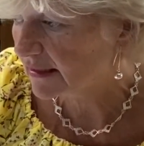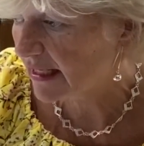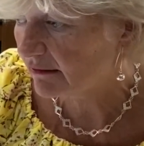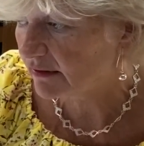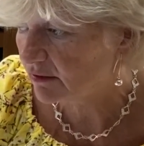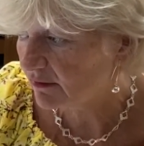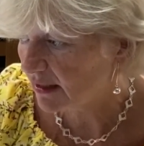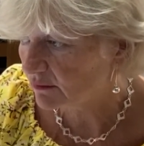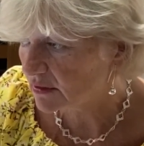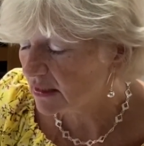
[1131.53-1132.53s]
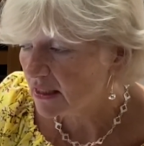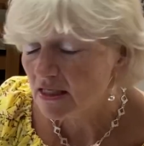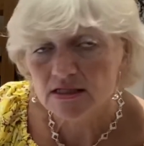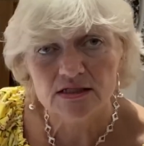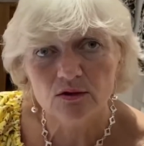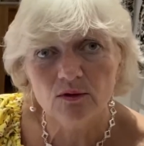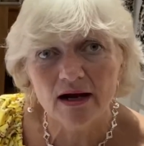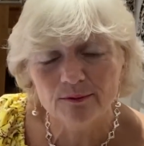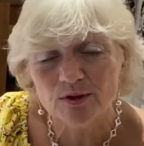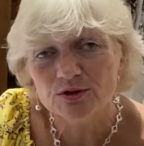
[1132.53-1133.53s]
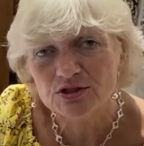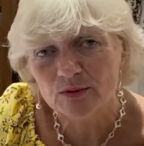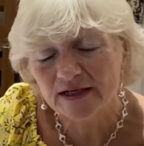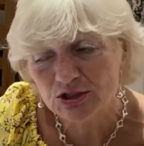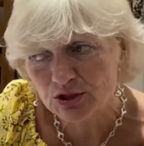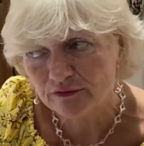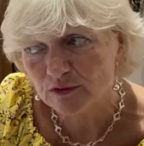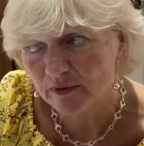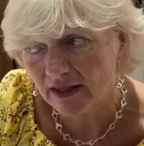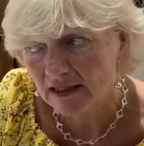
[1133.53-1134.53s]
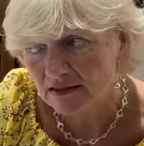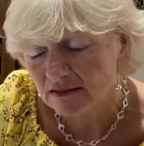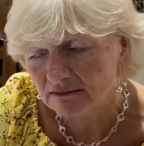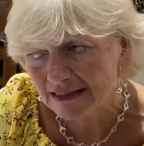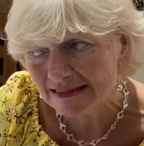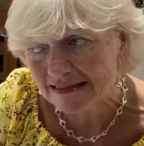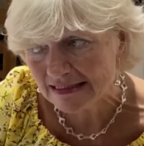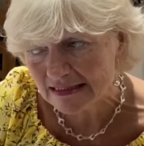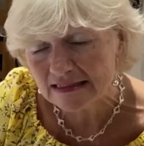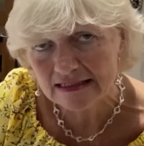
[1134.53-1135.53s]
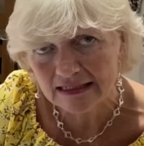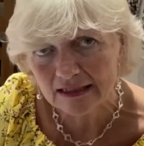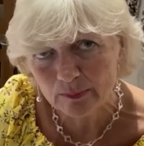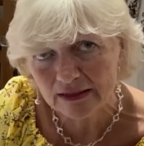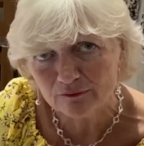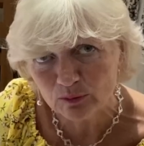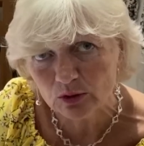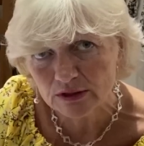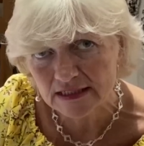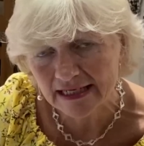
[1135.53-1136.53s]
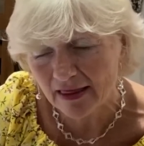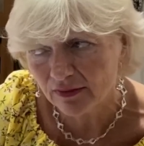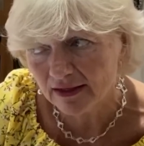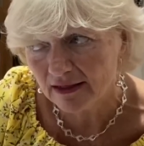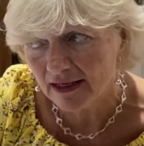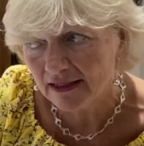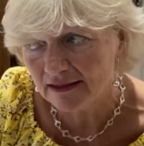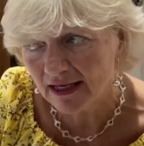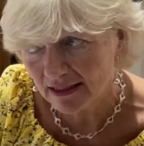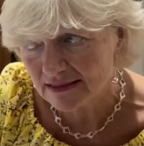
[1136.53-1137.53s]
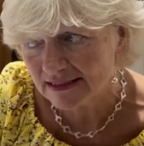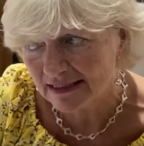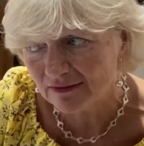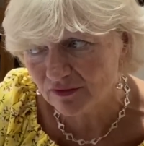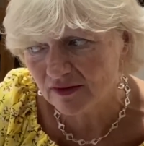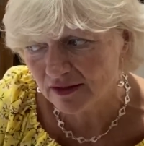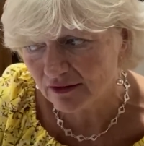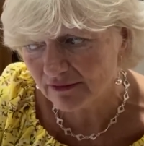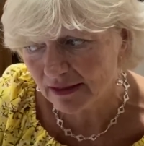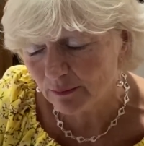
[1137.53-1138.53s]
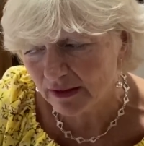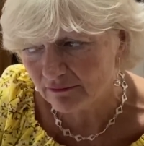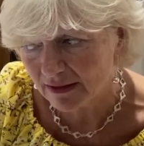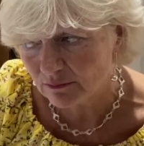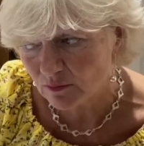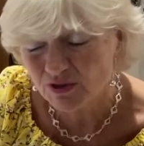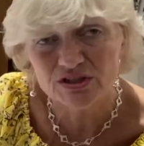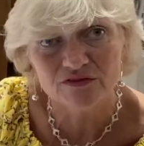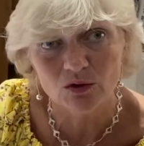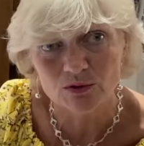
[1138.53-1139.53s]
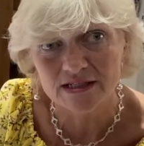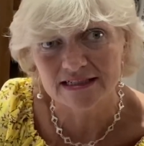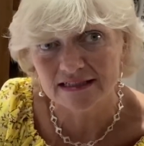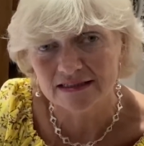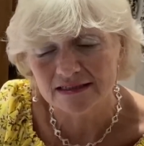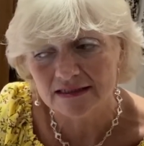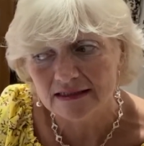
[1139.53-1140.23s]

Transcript: carry around. So I was quite chuffed with that. It did take a bit of putting together and you had to get everything the right way around, which of course I didn't.